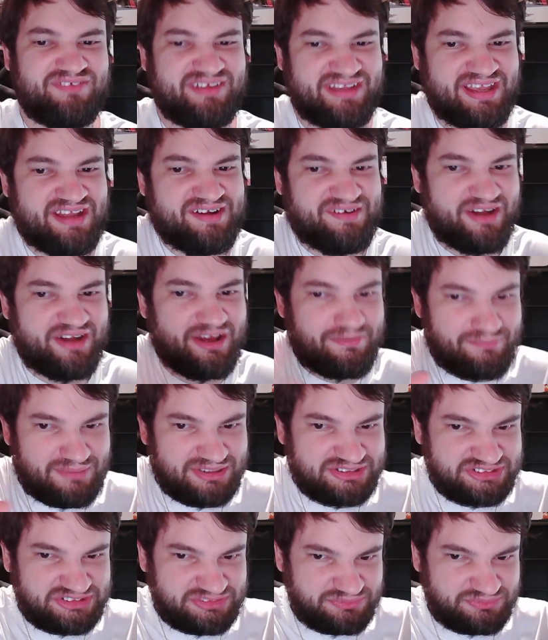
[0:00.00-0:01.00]
Again, not
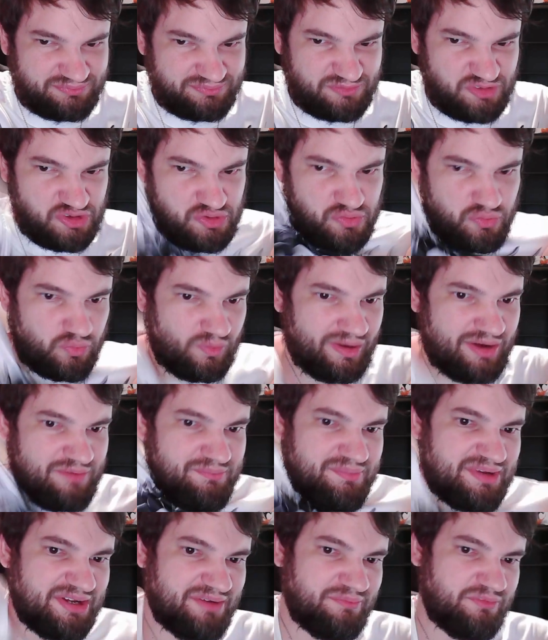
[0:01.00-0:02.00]
much new ground
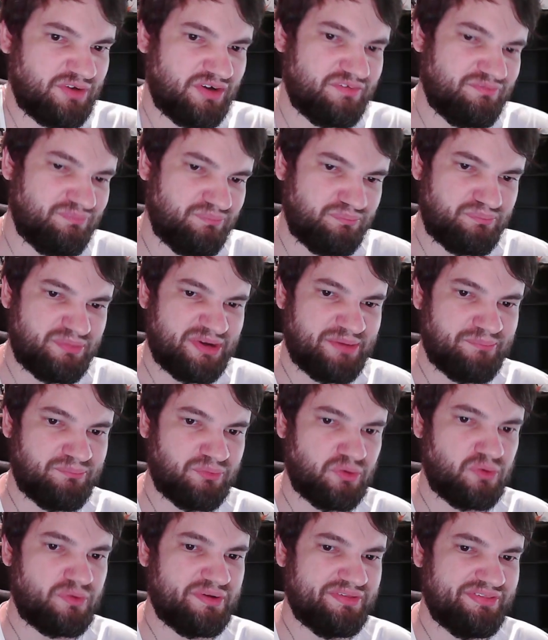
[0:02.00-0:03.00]
being being
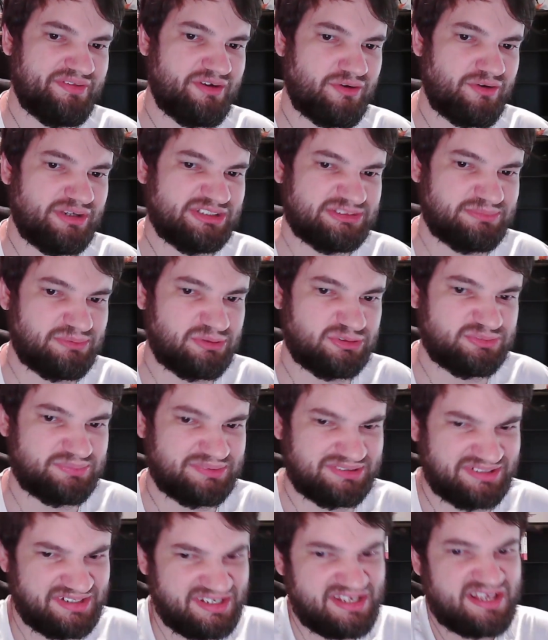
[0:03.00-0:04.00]
broken there, I suppose, but